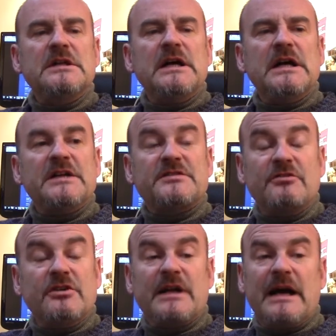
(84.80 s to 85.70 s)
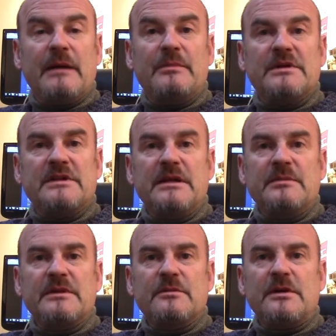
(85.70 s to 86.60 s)
a screw cap at
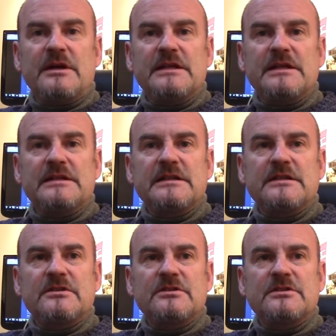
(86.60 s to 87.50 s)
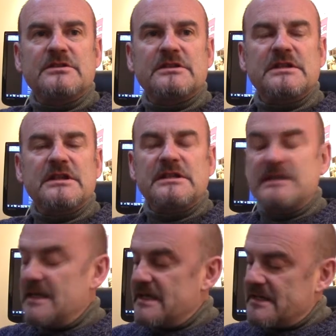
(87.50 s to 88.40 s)
keeping the wine in good
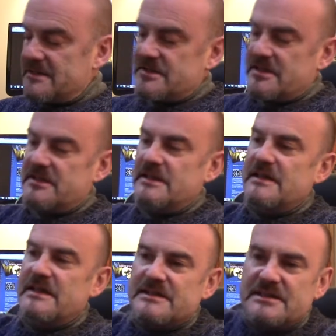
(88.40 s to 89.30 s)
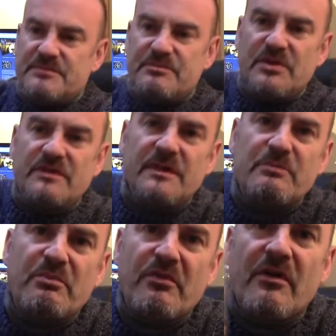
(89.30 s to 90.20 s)
nick, and certainly this is beautifully
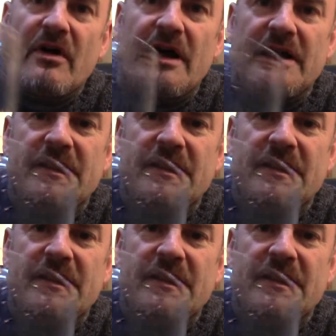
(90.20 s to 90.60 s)
bright.